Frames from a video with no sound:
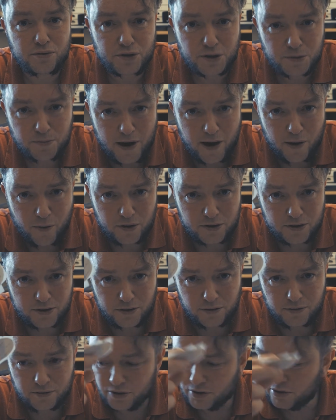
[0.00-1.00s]
spare ones
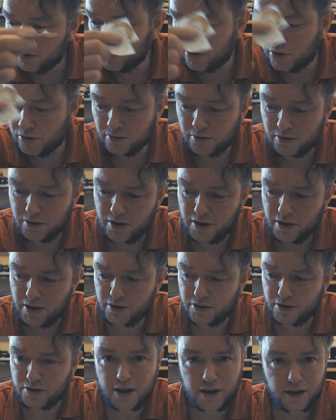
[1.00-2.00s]
of those should the
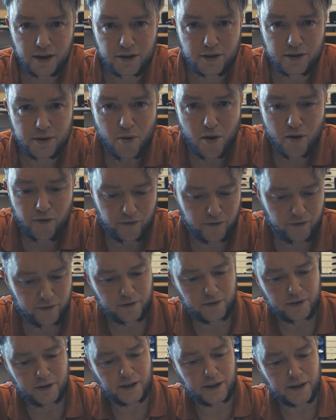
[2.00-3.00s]
sticky come off
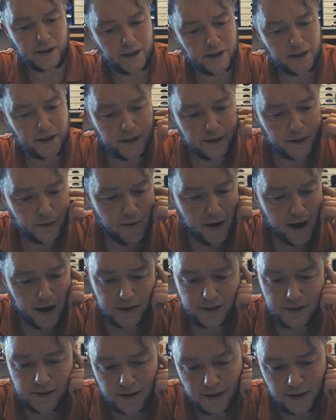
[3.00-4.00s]
in the packet.